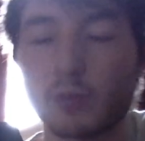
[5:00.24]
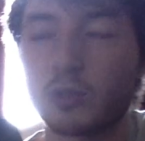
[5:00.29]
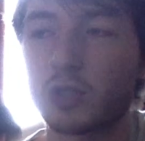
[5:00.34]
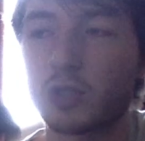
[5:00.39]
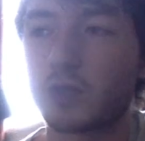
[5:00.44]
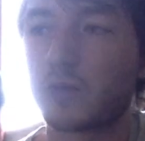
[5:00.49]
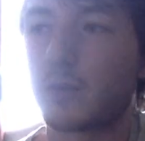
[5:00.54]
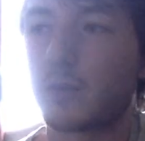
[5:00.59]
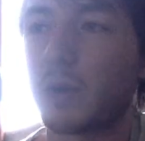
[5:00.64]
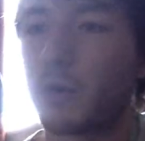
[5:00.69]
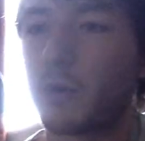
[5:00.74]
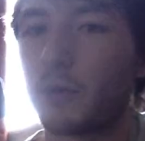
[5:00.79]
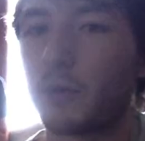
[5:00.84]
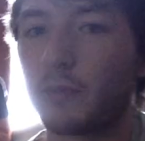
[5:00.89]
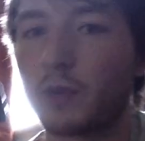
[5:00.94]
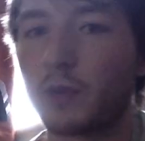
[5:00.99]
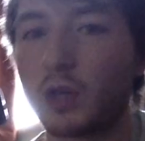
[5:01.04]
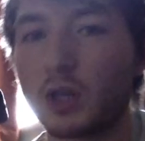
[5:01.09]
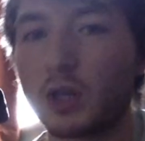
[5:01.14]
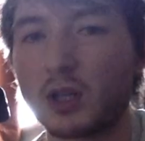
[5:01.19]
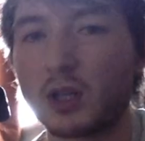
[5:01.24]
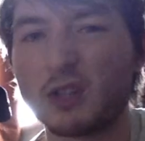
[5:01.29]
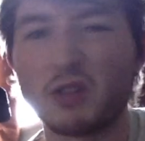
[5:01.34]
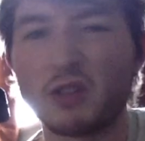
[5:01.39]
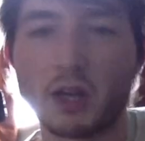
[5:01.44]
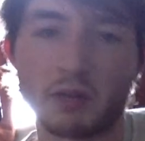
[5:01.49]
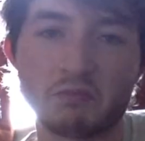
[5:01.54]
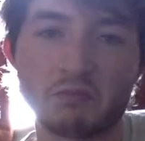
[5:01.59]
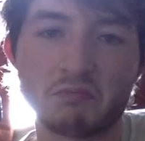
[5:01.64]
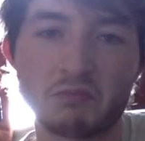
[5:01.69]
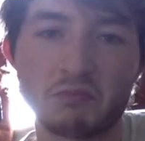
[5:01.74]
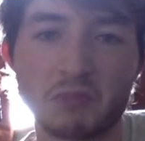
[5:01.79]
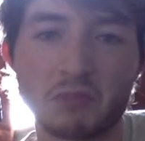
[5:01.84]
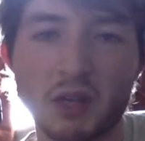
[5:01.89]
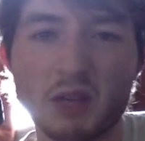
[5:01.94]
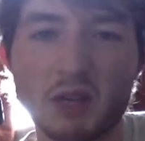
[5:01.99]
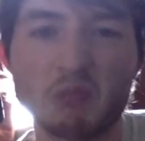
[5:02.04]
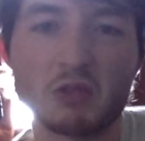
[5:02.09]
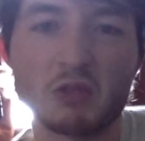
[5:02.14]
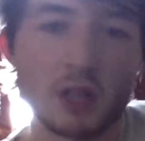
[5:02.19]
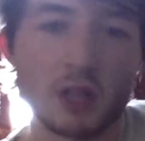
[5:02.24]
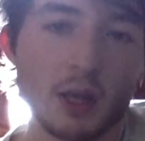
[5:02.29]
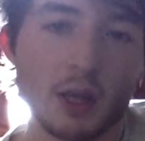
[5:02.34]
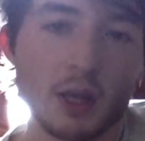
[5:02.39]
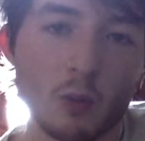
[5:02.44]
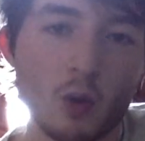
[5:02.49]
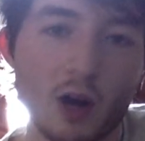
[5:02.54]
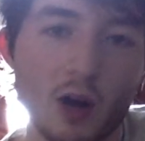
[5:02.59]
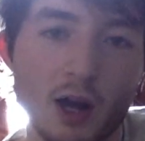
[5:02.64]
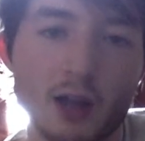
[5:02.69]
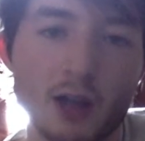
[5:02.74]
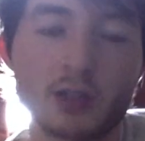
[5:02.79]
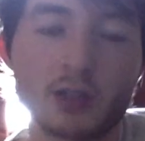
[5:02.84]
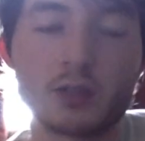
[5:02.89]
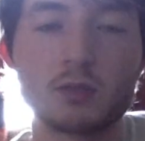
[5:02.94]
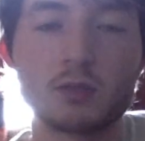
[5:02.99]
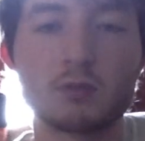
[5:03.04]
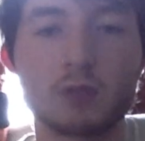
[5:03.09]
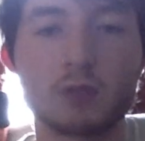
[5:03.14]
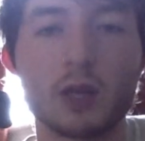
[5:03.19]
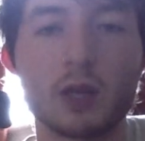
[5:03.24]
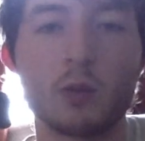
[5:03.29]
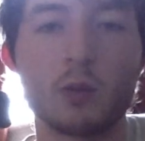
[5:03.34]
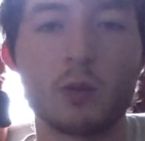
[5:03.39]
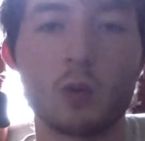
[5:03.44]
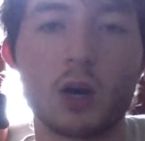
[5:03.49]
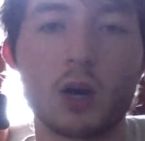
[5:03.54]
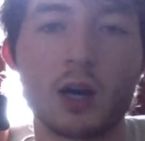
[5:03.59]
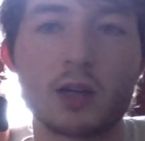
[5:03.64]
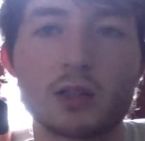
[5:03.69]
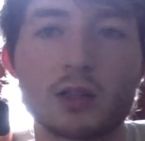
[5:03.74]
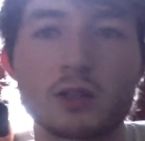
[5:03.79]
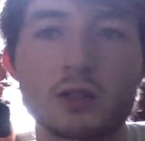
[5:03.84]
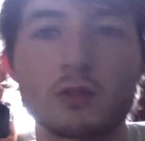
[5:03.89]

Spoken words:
from now on. Yeah, it worked. It worked